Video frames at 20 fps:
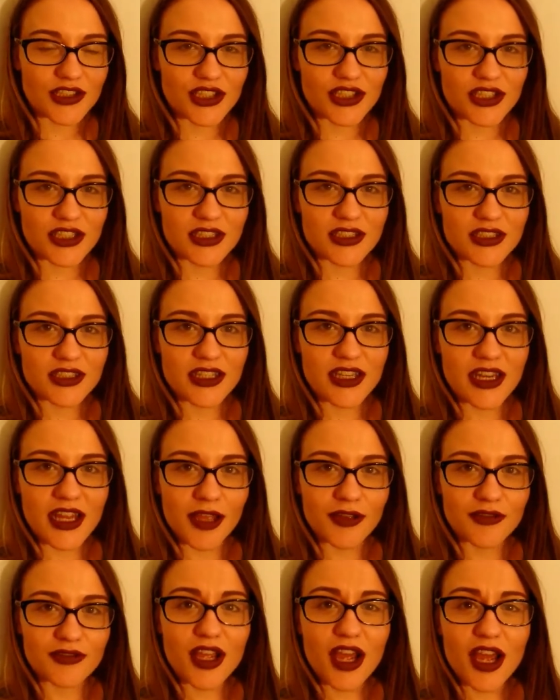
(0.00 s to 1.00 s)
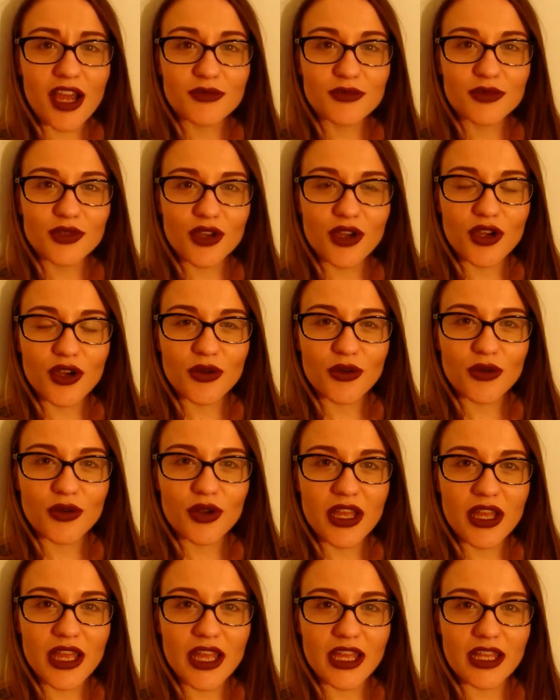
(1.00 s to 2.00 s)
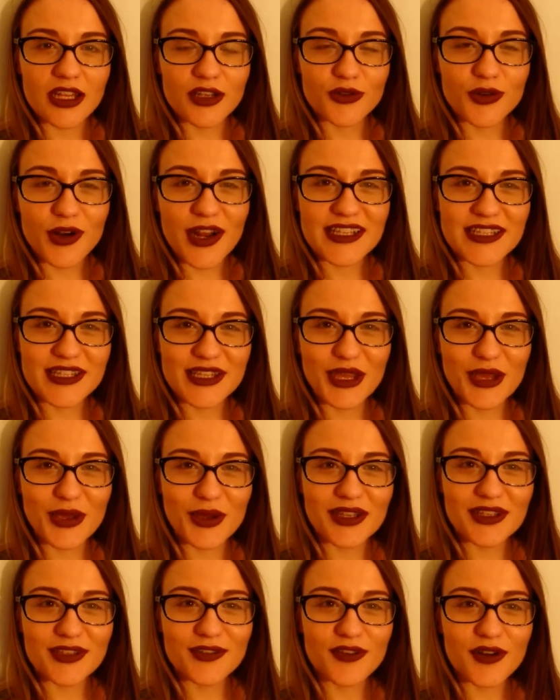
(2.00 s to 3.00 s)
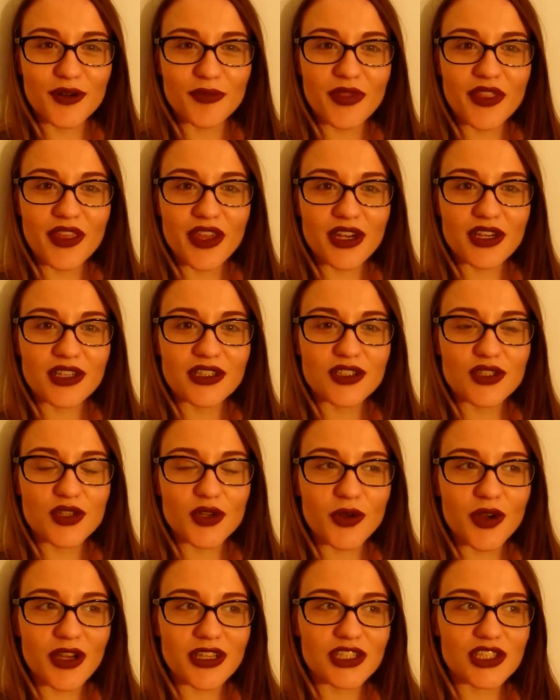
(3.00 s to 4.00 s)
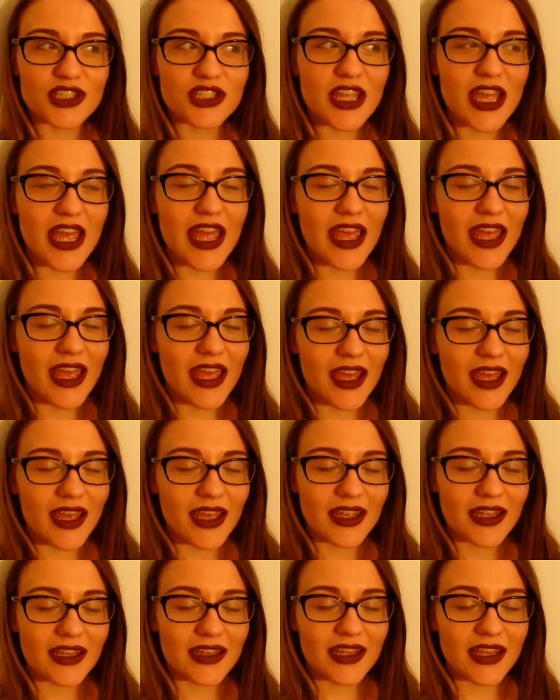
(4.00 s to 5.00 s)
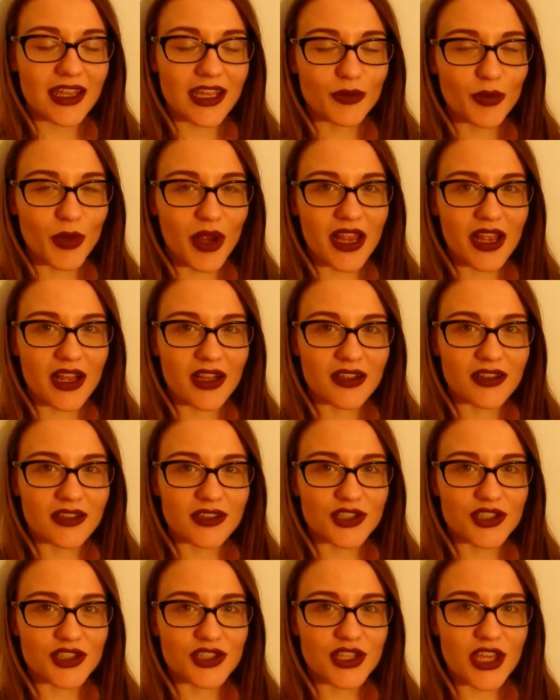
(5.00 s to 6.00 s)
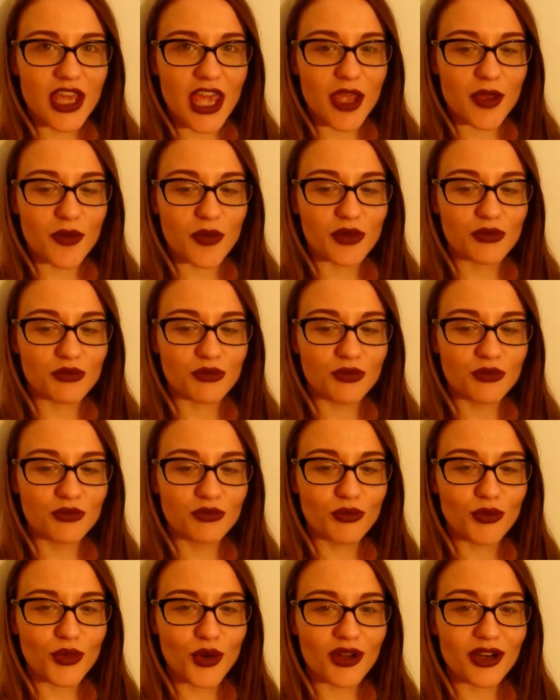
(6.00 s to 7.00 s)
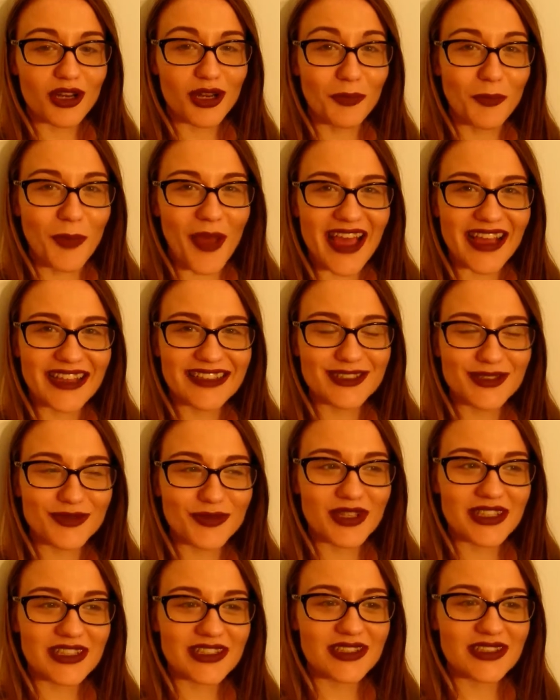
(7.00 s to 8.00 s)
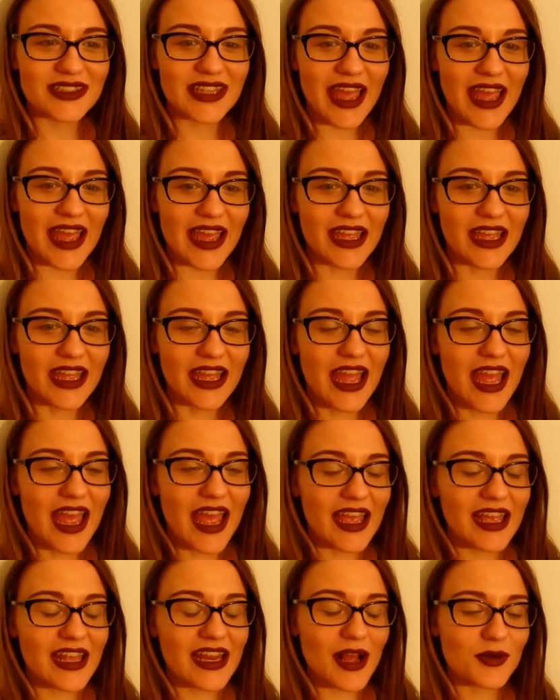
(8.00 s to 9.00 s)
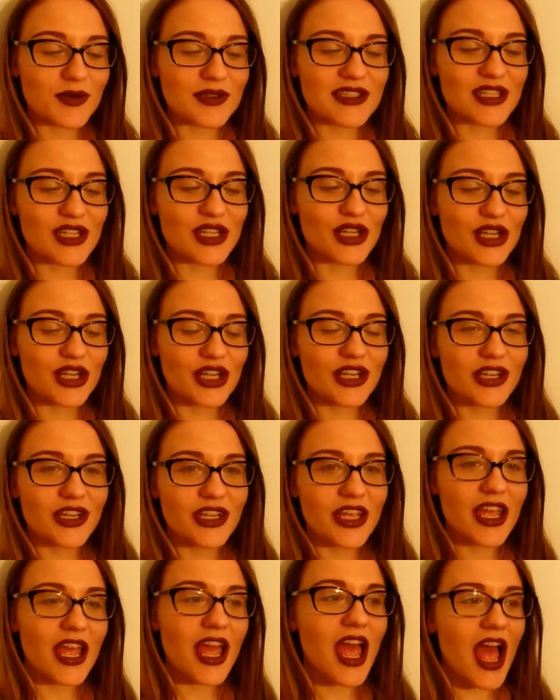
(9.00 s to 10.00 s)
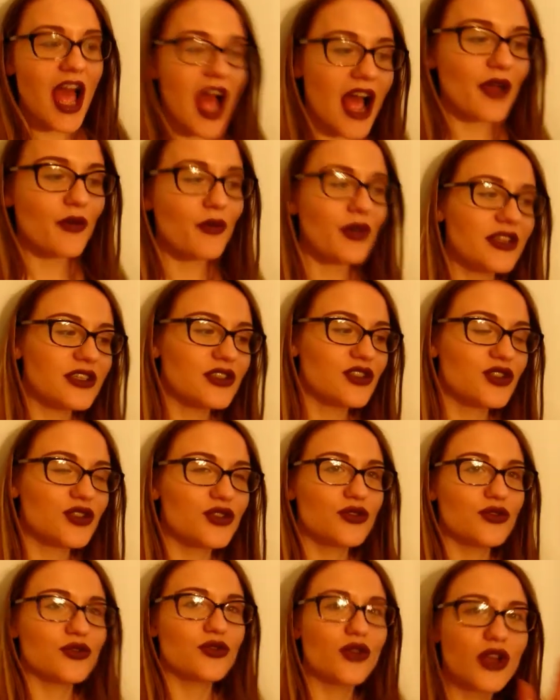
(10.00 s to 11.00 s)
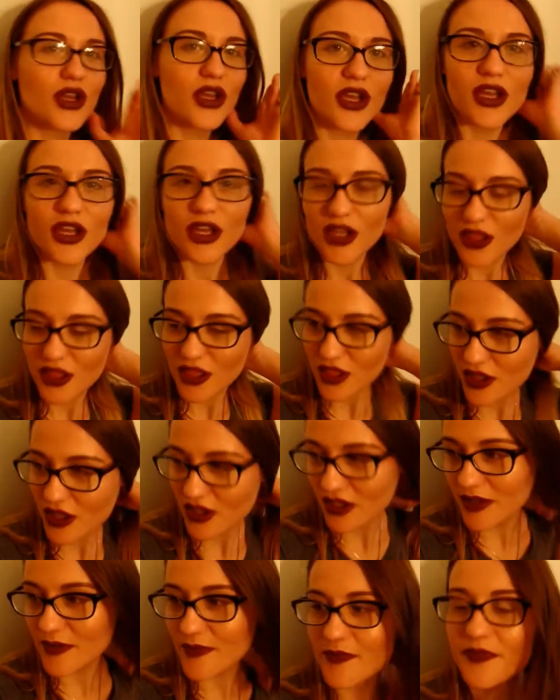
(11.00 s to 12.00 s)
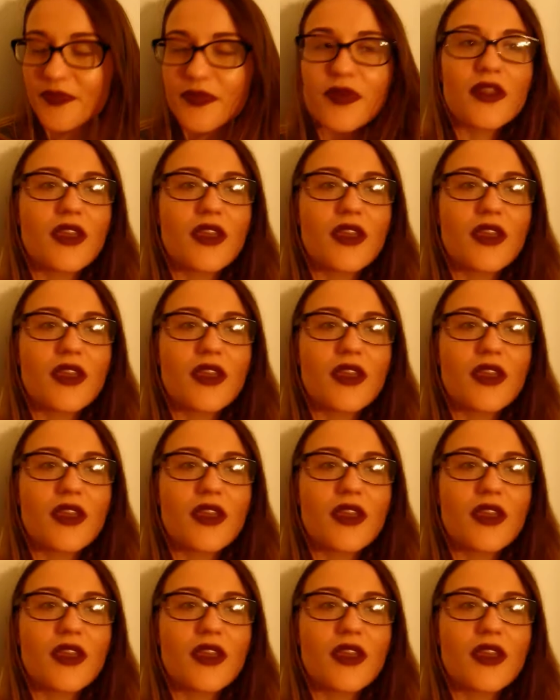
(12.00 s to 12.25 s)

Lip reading: just didn't have time to go and rescue it from there. So I just, in the end, my uncle just came and brought it back to me today, and I was in a hurry. I went to the